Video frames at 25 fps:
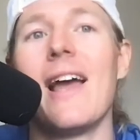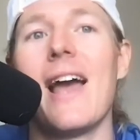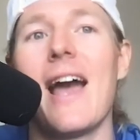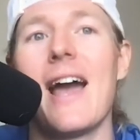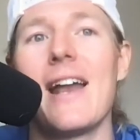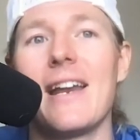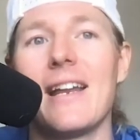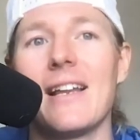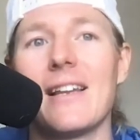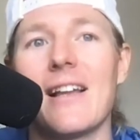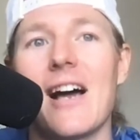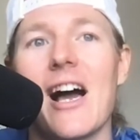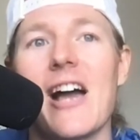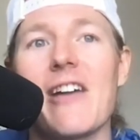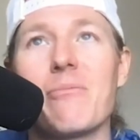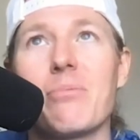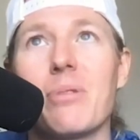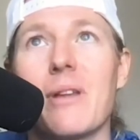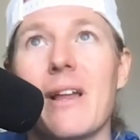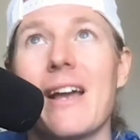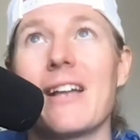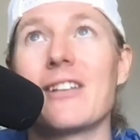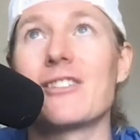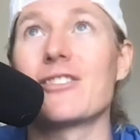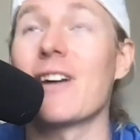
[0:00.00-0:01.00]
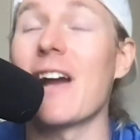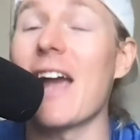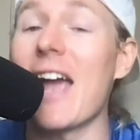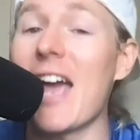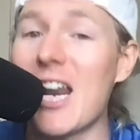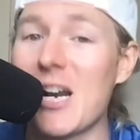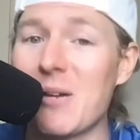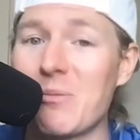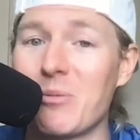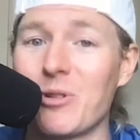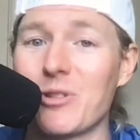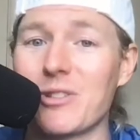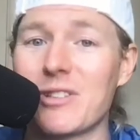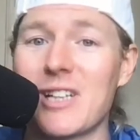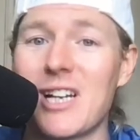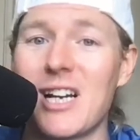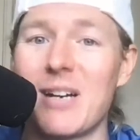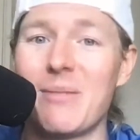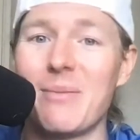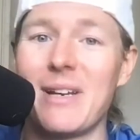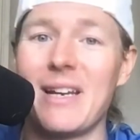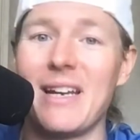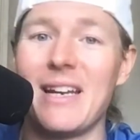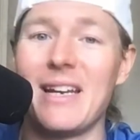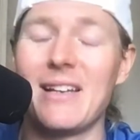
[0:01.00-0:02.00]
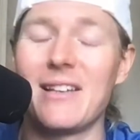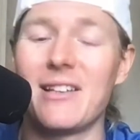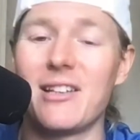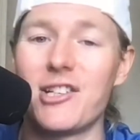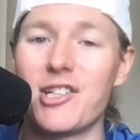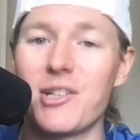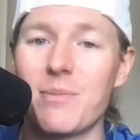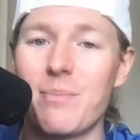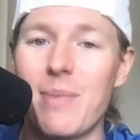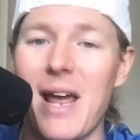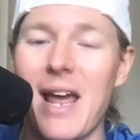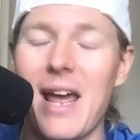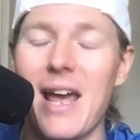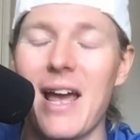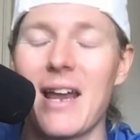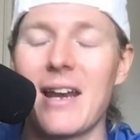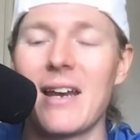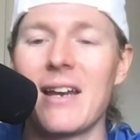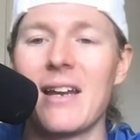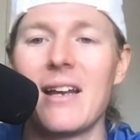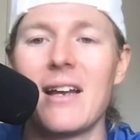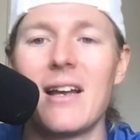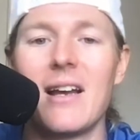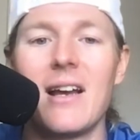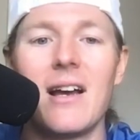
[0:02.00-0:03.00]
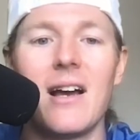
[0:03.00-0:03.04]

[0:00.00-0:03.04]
any live plants or animals coming into Japan